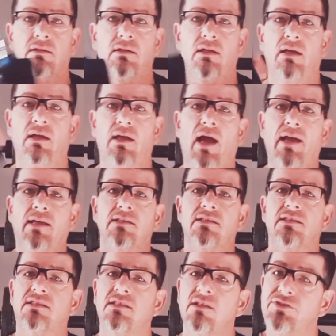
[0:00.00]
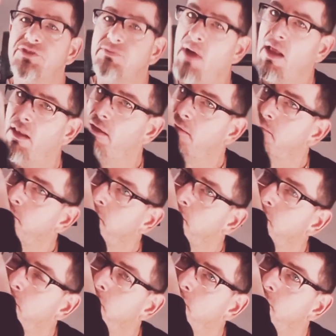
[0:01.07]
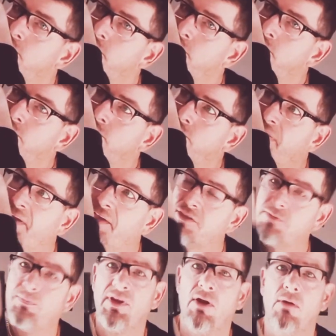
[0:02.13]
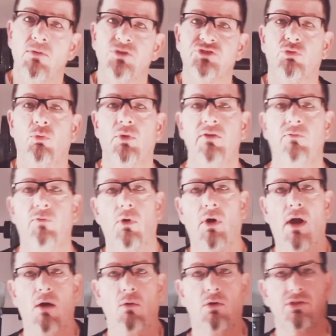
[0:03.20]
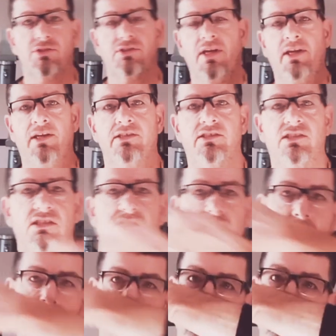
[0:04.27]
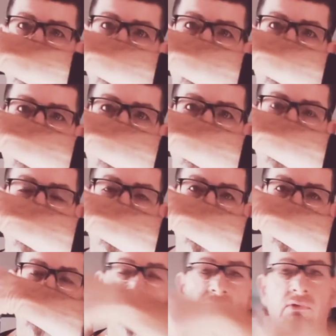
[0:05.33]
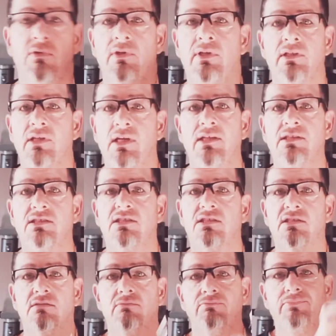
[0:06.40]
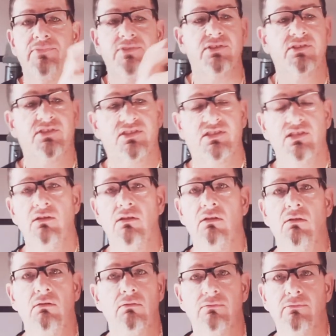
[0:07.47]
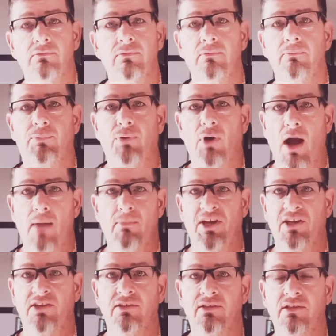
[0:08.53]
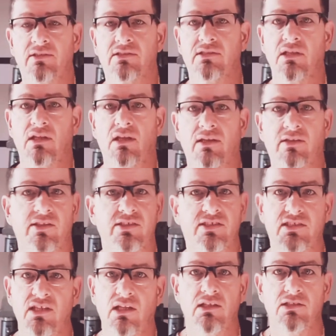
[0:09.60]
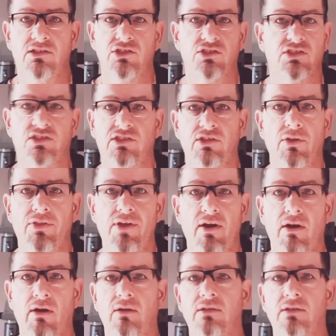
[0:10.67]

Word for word: I, I can still smell it. And it's been almost 24 hours and it's, it, it's still prominent. It's like the sillage is still there.